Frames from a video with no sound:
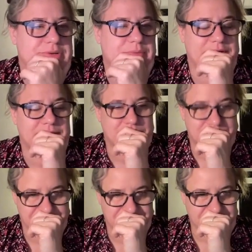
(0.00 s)
I believe.
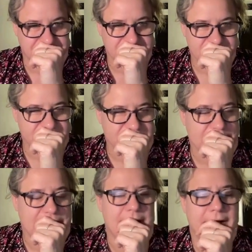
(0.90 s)

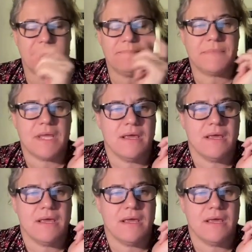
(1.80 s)
My